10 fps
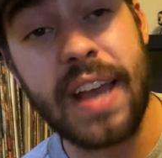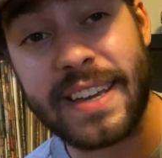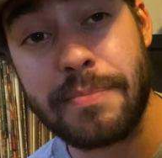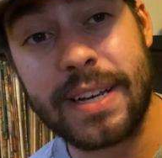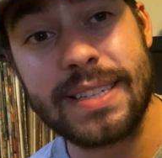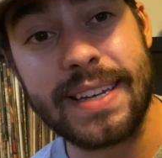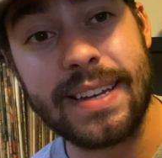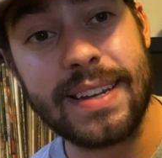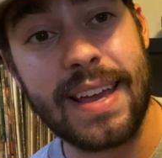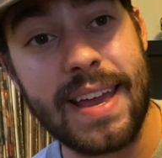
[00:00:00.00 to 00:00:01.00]

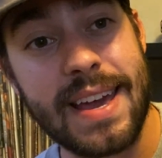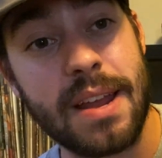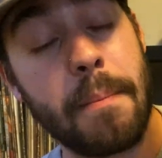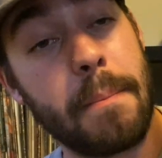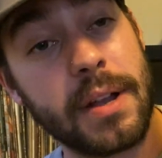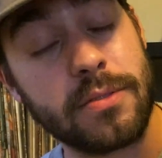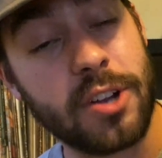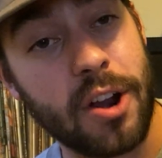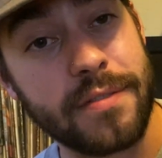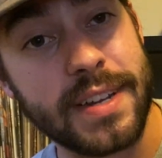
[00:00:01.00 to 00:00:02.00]
McLean and Michael
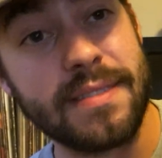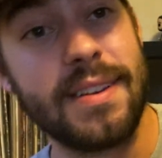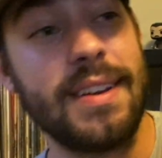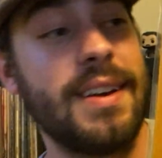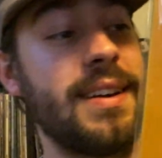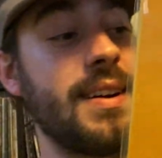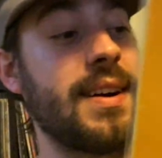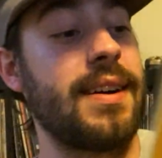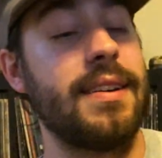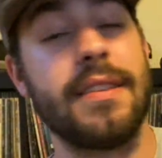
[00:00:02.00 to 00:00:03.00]
Carvin.
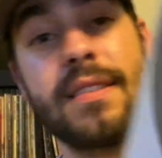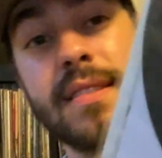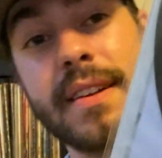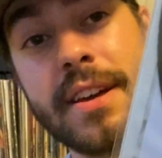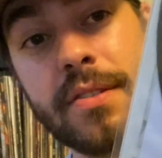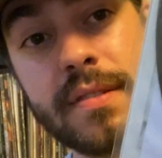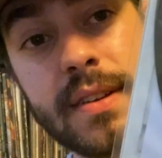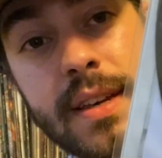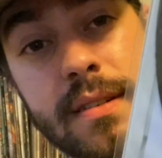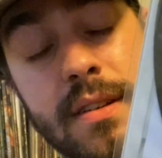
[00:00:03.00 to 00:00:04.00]
This is on Inner
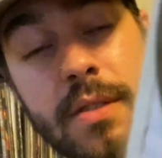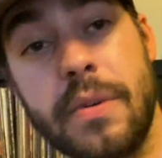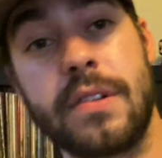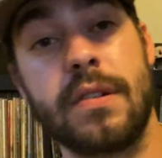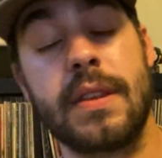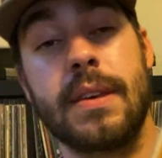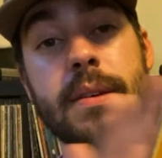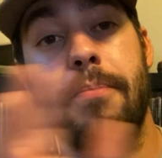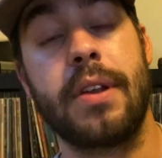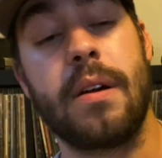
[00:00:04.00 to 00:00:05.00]
City, originally
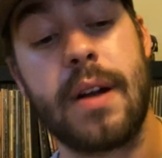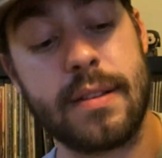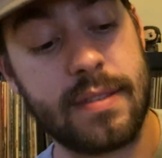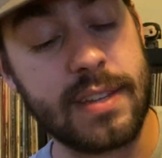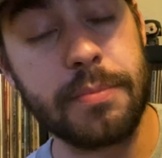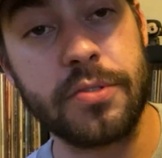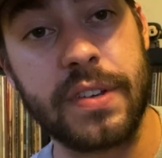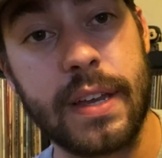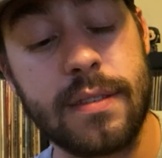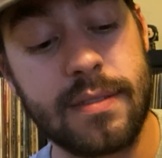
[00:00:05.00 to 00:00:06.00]
put out on
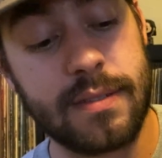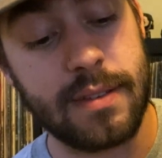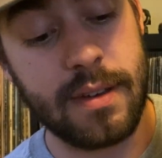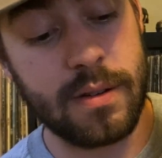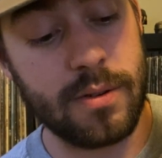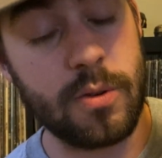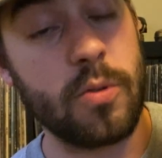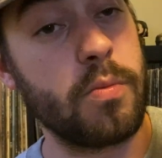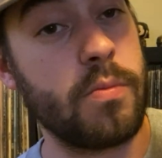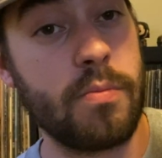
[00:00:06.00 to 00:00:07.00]
Steeplechase.
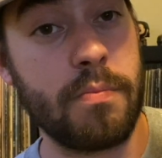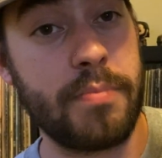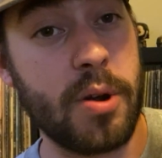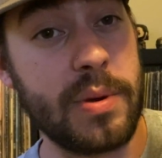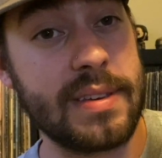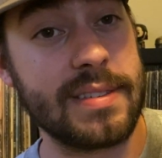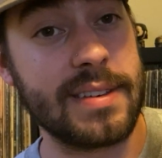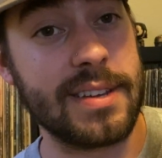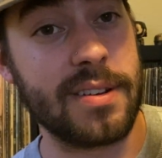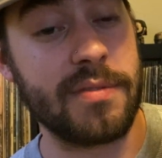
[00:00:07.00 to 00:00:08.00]
Ooh, Bowie is
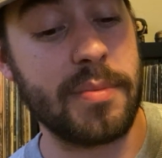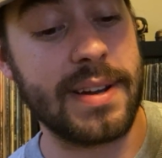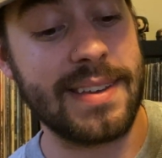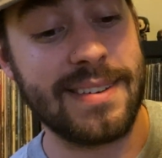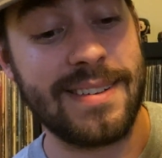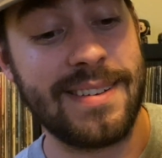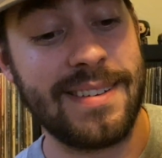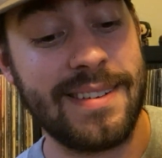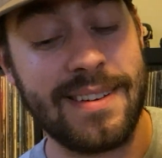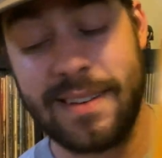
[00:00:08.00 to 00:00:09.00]
in here, everybody.
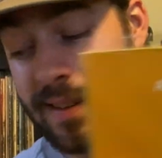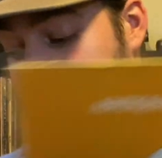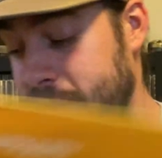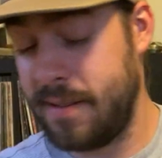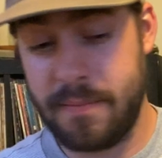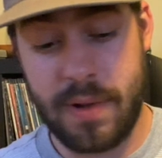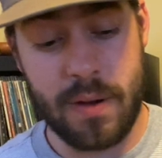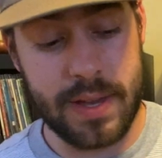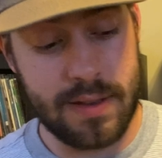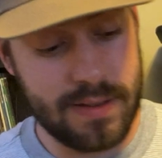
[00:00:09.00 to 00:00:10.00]
Bowie,